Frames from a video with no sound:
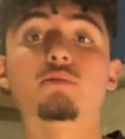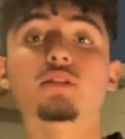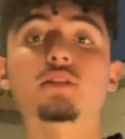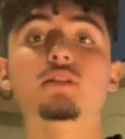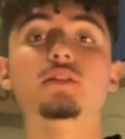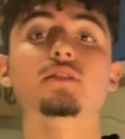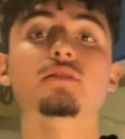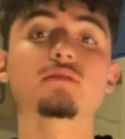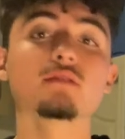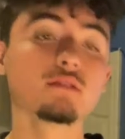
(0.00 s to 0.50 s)
pair of
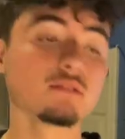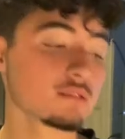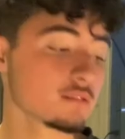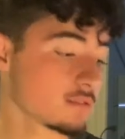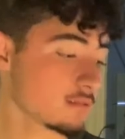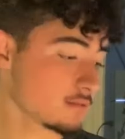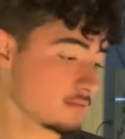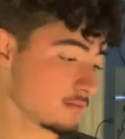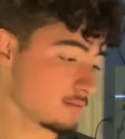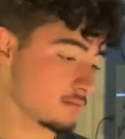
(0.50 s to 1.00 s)
shoes
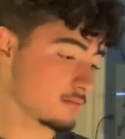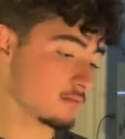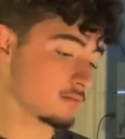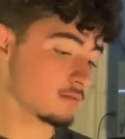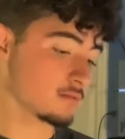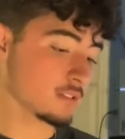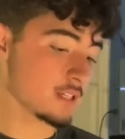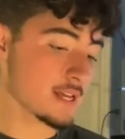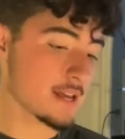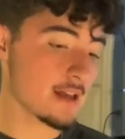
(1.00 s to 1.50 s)

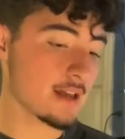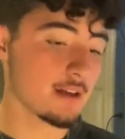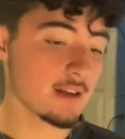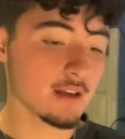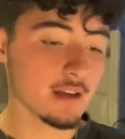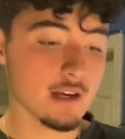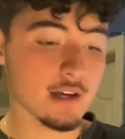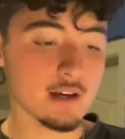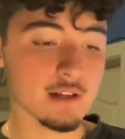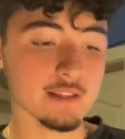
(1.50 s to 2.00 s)

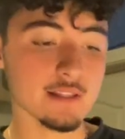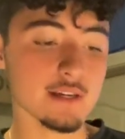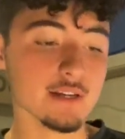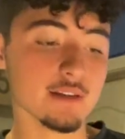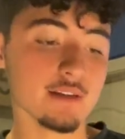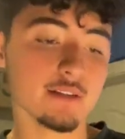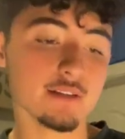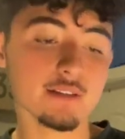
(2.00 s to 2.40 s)
that